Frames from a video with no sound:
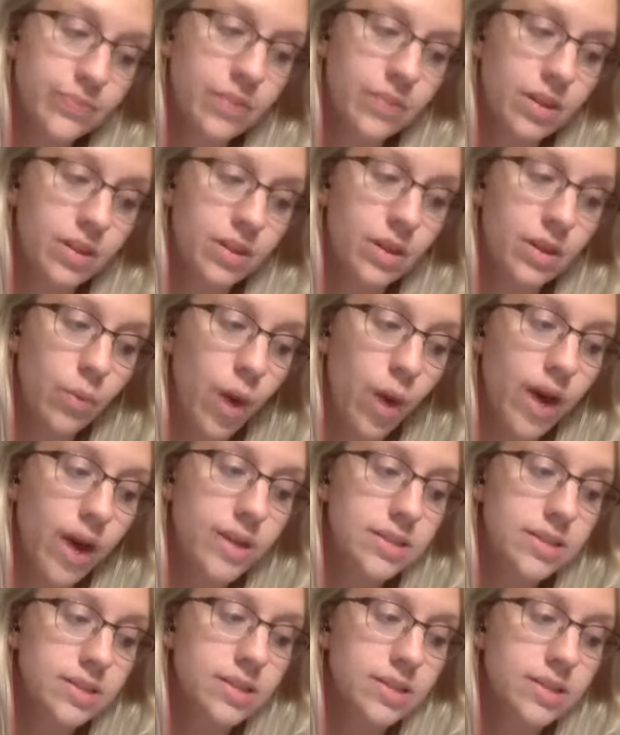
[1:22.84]
They
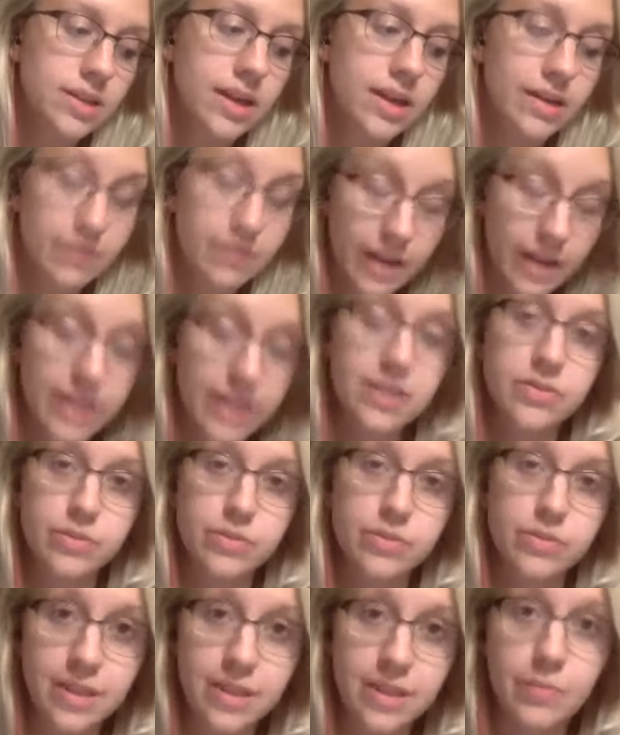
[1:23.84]
want advice
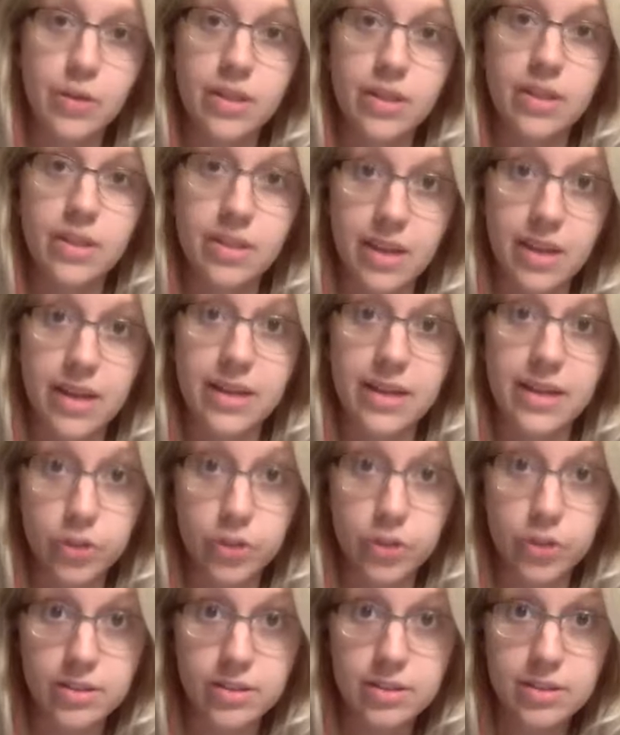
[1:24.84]
from someone that they can
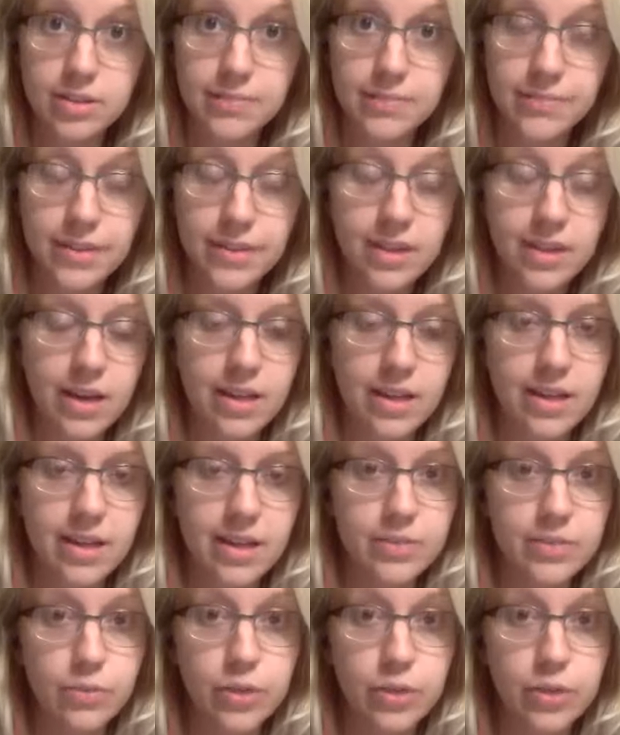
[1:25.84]
trust. I think
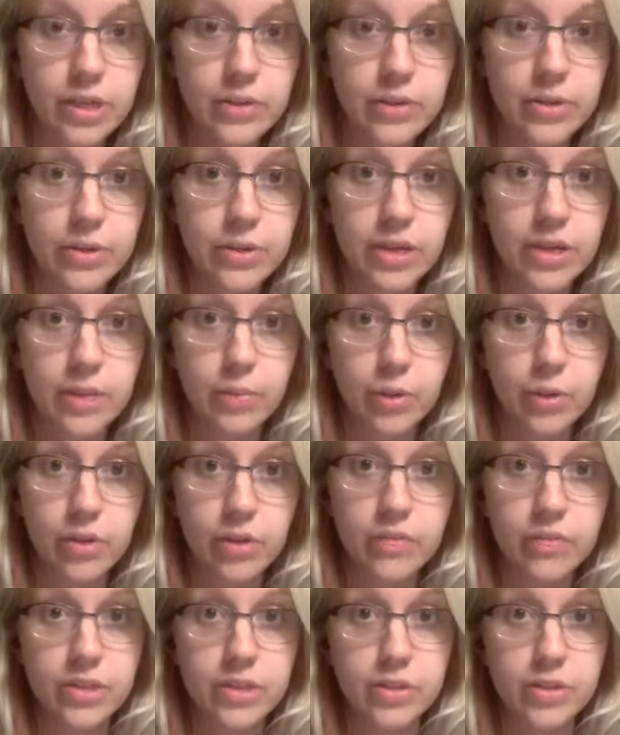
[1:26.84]
that's really, really important
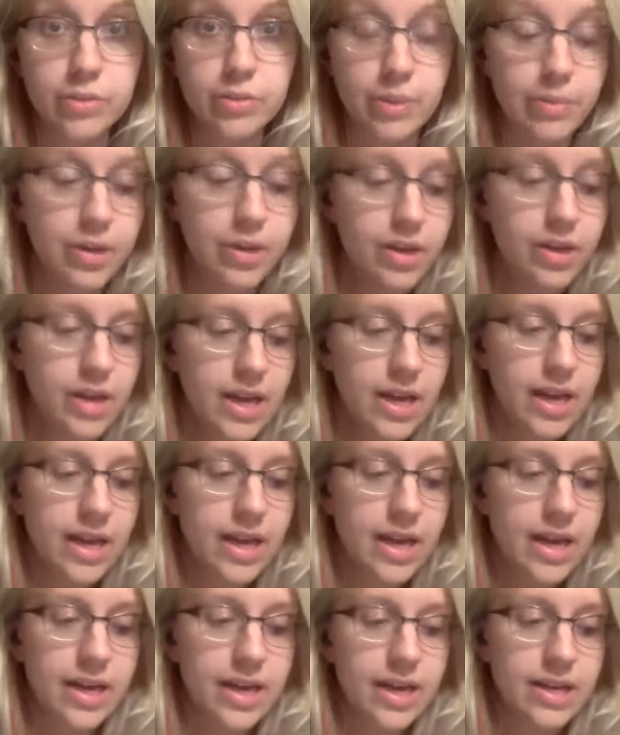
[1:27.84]
for us to remember.
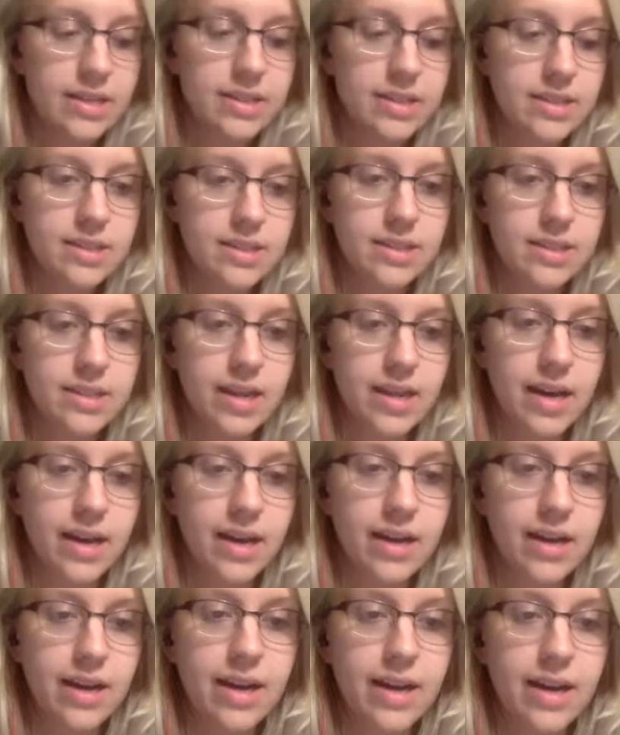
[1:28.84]
Is
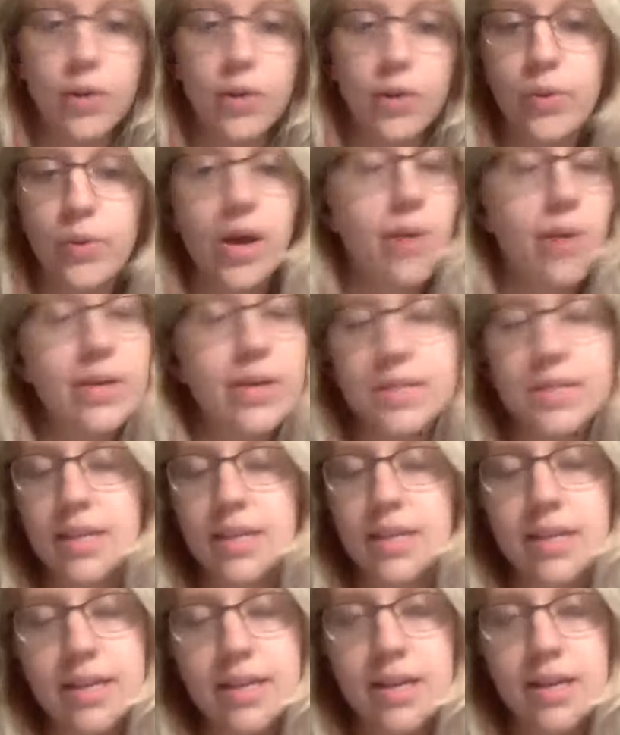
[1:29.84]
that I know we always say
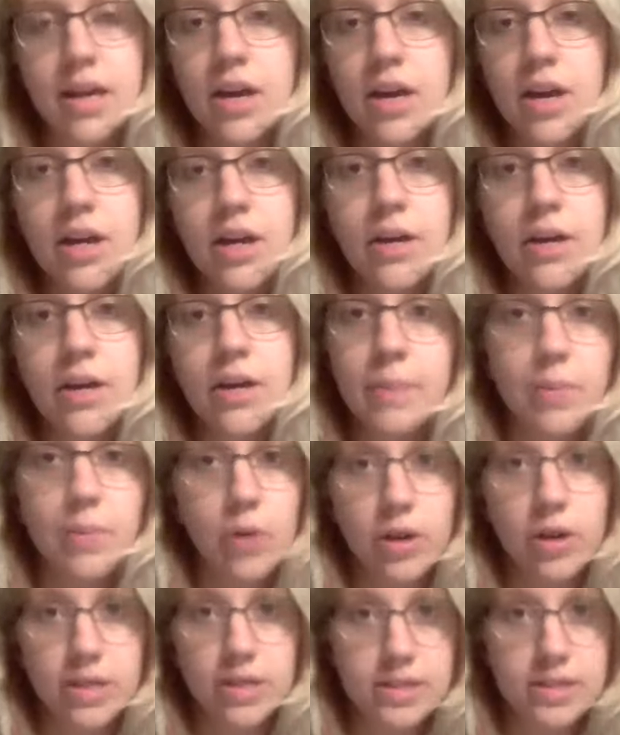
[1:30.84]
like people
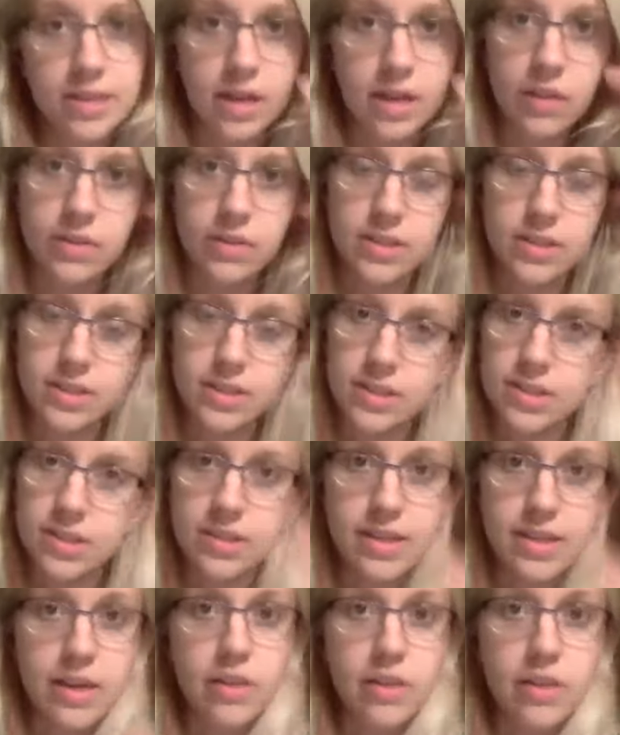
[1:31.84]
aren't a sale, this isn't a
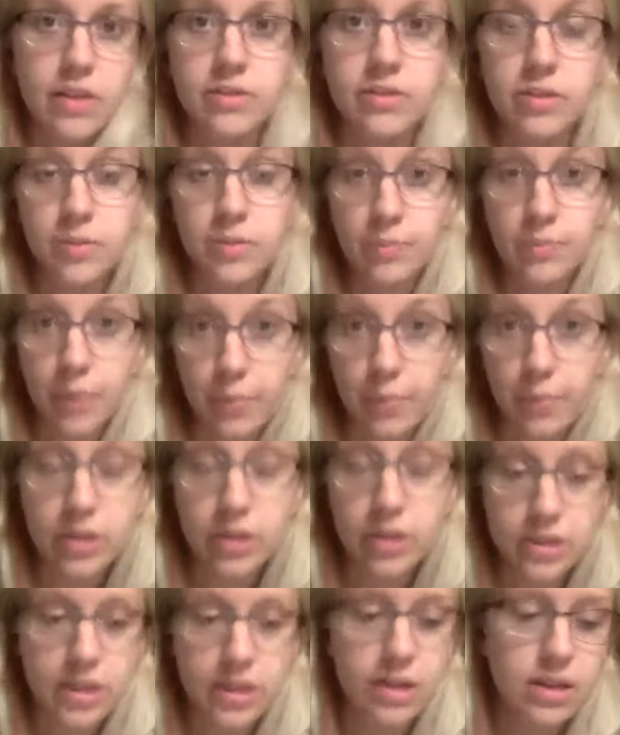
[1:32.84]
sale, this is a
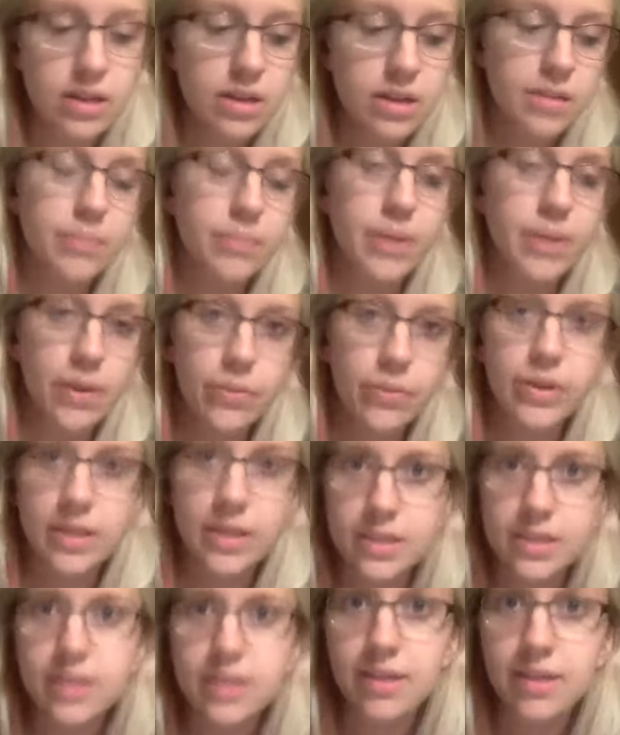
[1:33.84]
person, but we
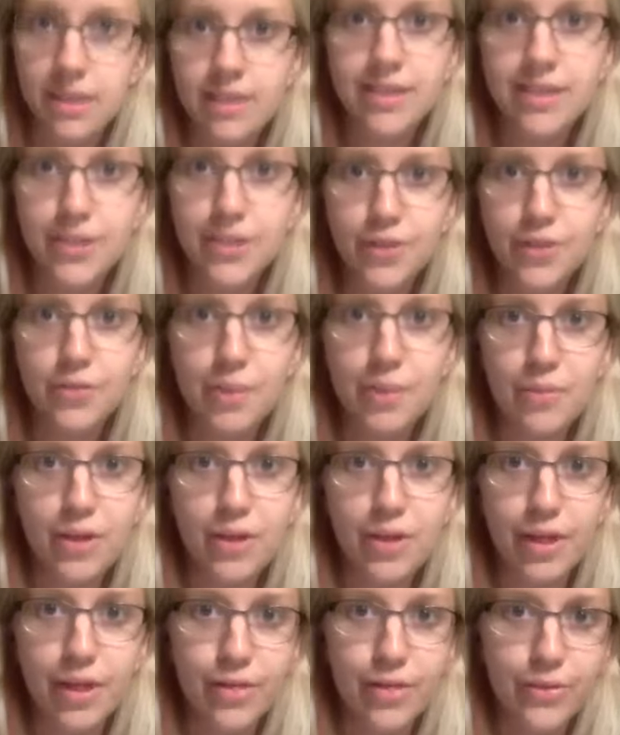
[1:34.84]
need to remember
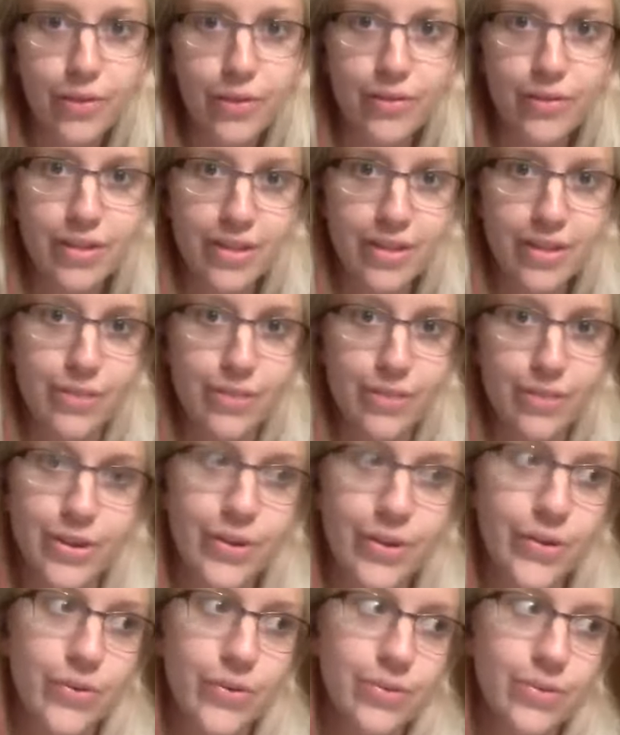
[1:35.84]
that through everything that we
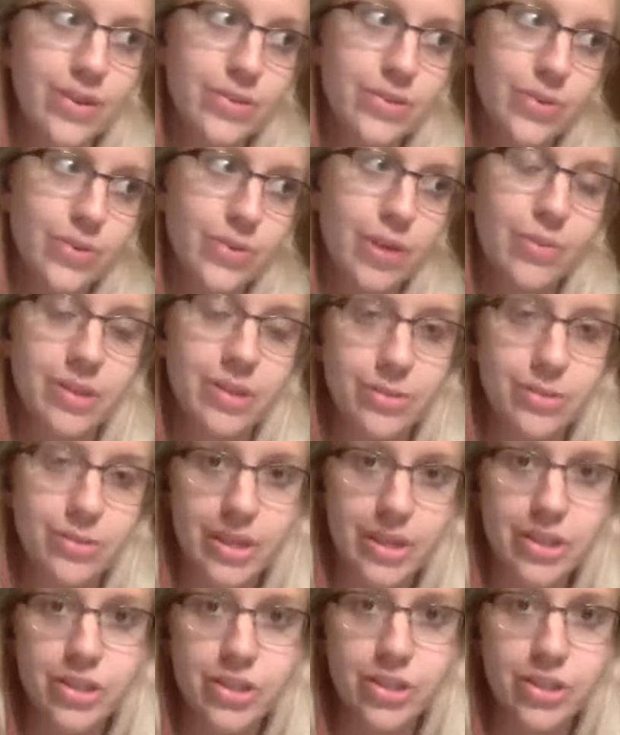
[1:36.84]
do, because we are building
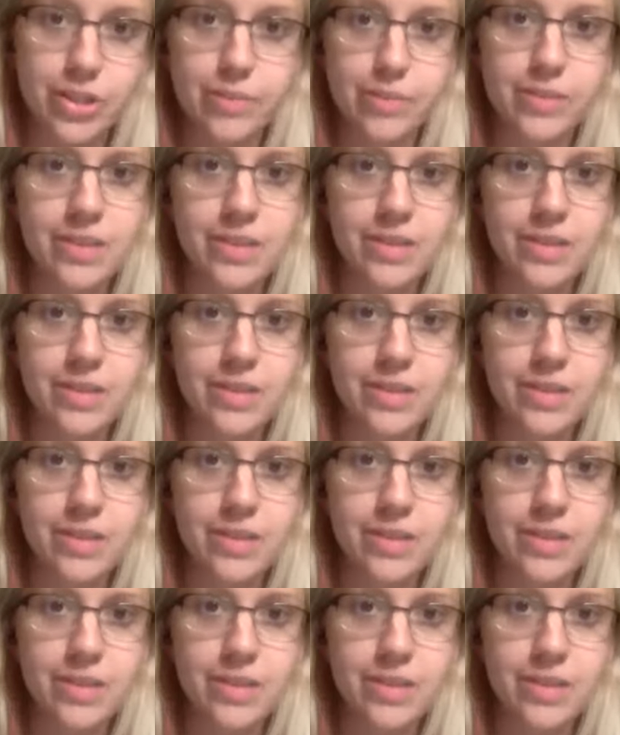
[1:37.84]
relationships.